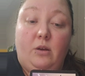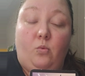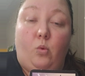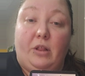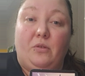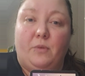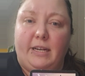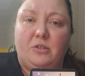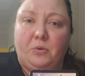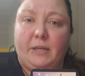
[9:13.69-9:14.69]
what the
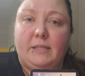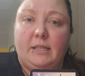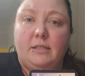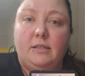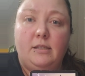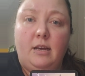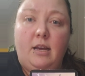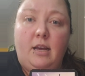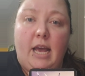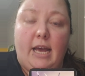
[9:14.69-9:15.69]
right choice is.
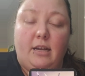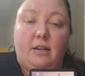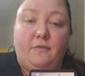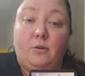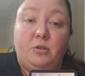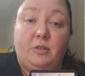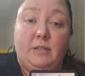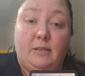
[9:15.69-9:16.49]
And unfortunately,